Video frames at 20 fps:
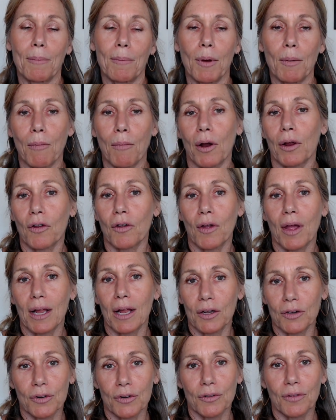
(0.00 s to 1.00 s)
but mark your
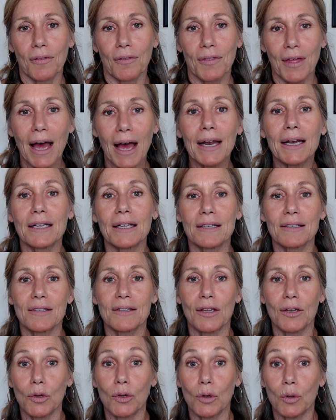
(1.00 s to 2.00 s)
calendar that is
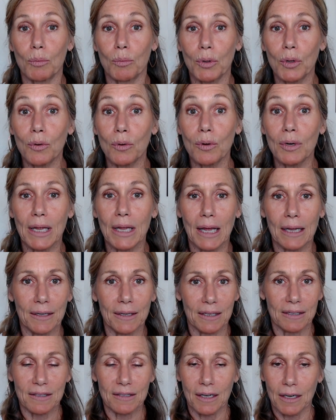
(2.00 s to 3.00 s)
the new moon, and
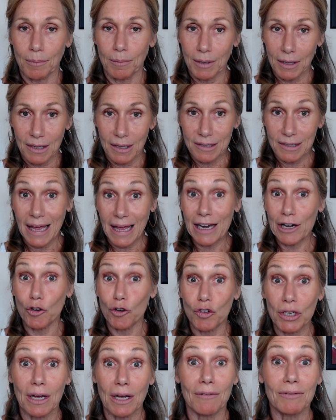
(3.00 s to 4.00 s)
it's going to be this
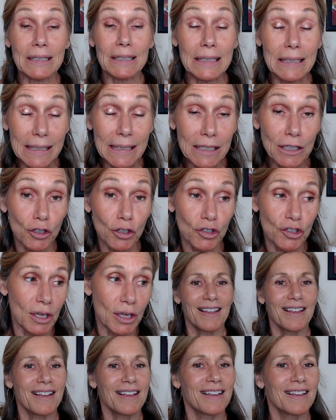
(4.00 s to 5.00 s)
energy of
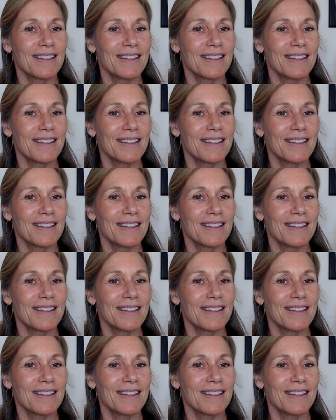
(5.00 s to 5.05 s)
leadership.